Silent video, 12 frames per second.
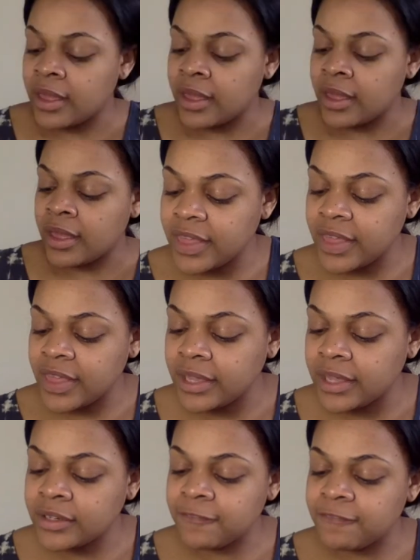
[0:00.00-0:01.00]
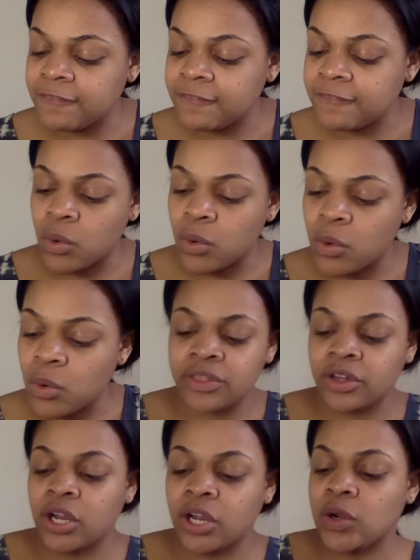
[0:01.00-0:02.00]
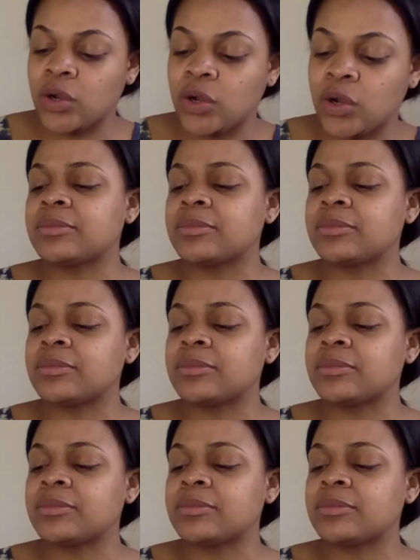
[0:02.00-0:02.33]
And then for the cocoa powder,